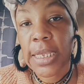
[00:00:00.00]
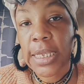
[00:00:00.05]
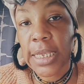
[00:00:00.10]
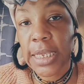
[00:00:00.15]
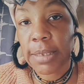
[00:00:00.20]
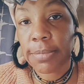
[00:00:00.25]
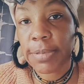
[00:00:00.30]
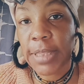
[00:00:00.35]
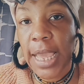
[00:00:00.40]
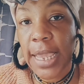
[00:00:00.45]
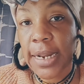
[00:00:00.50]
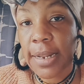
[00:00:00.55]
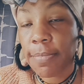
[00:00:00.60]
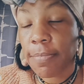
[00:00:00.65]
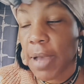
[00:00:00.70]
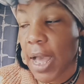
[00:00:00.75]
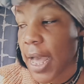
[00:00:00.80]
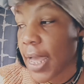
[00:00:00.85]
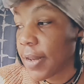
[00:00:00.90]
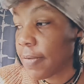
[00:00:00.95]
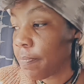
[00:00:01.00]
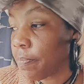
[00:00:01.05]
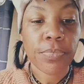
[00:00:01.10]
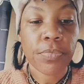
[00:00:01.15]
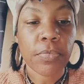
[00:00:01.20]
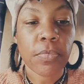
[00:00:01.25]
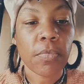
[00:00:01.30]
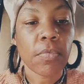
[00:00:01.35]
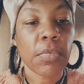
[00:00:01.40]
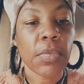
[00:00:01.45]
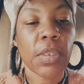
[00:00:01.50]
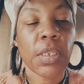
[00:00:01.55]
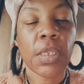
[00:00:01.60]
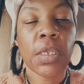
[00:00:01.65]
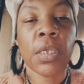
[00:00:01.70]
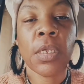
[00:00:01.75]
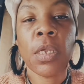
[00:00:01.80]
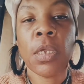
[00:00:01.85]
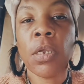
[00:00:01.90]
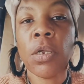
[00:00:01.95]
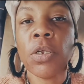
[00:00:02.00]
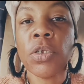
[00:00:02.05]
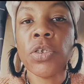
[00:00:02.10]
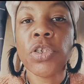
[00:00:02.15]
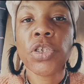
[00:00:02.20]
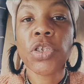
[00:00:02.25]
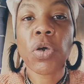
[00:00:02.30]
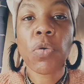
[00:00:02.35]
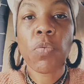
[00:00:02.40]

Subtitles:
Keep that in mind. So